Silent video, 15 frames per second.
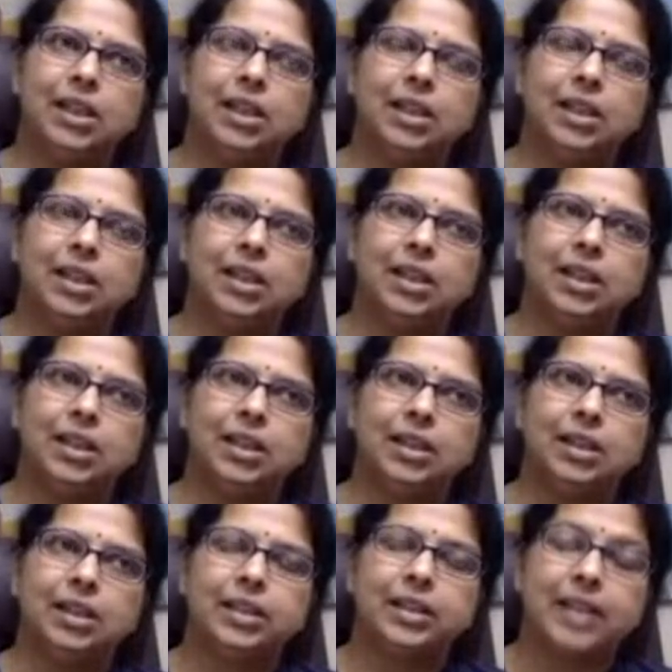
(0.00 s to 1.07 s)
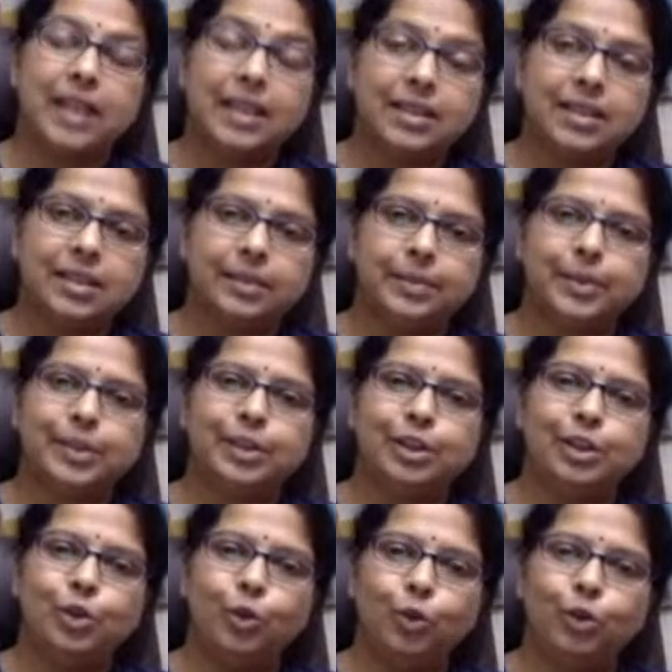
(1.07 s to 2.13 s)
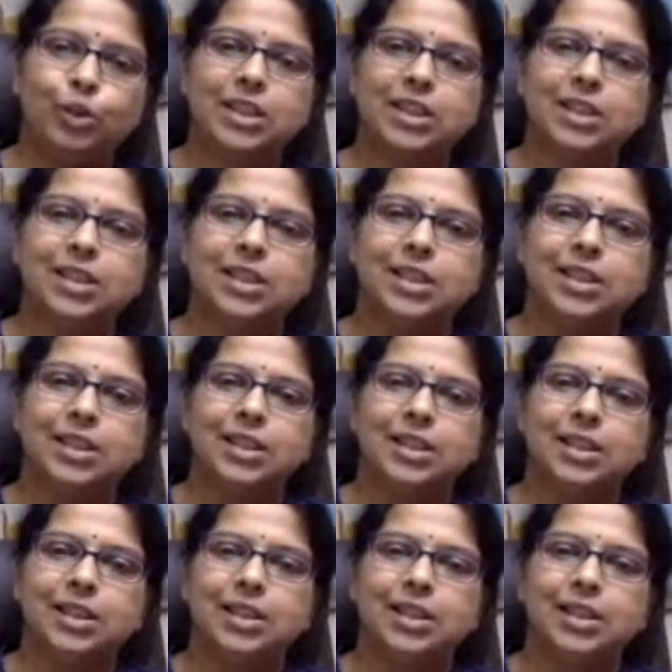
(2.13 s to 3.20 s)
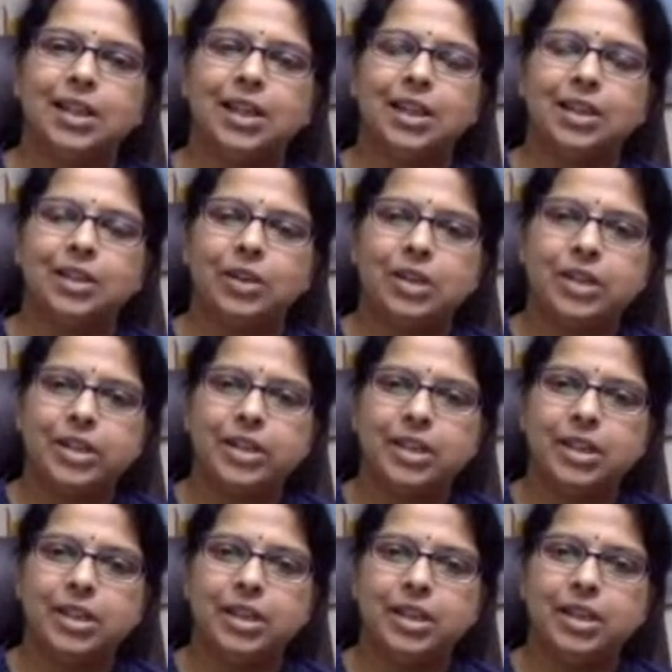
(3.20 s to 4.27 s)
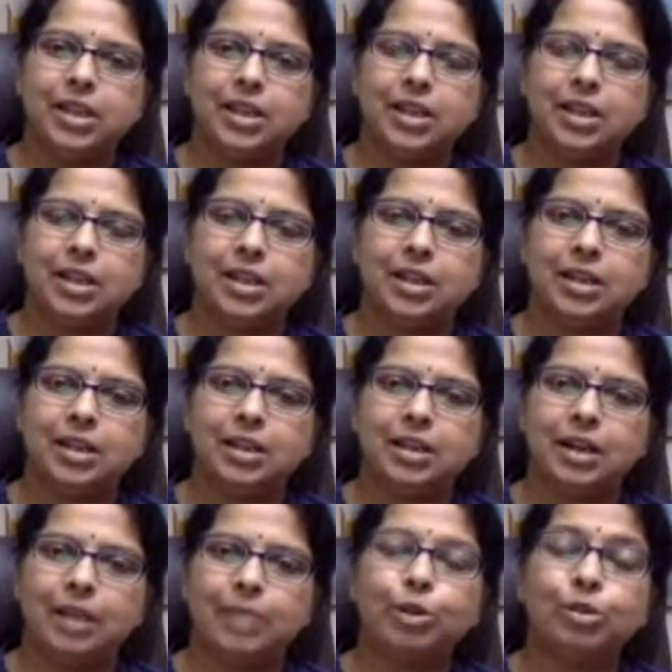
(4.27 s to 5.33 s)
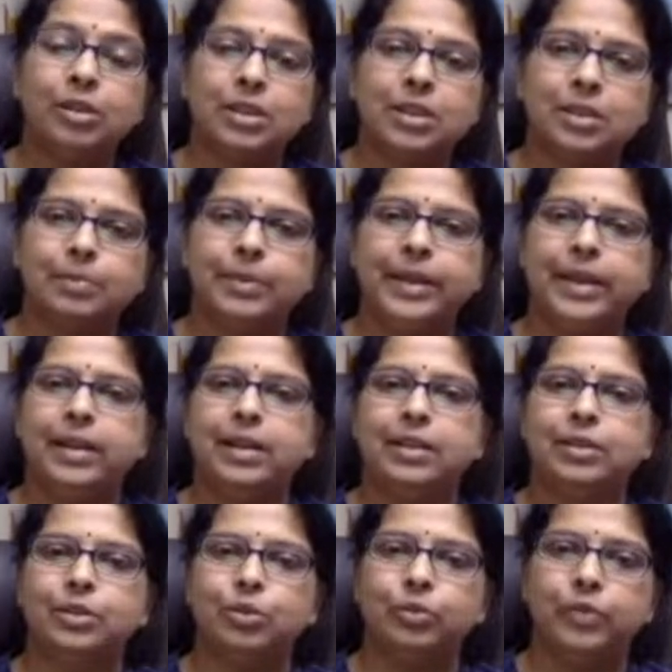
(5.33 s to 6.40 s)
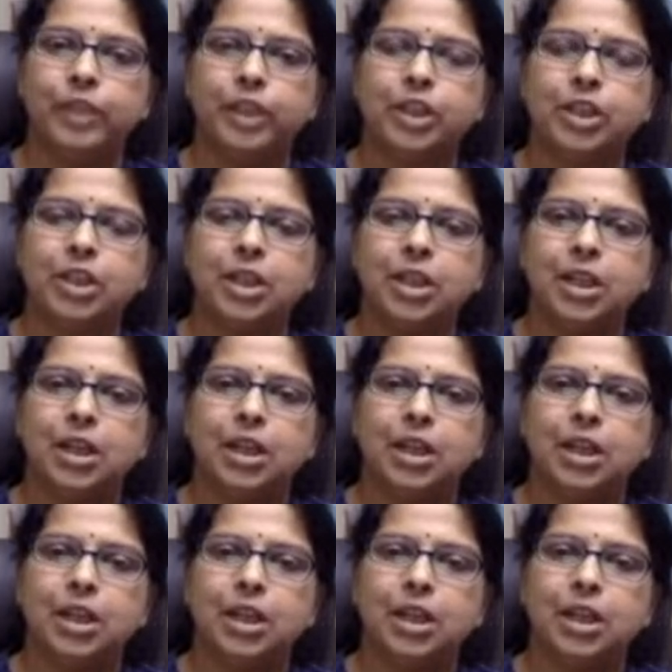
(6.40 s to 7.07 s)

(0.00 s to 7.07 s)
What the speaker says: the transcripts, the notes are not really up to the speed as you wish.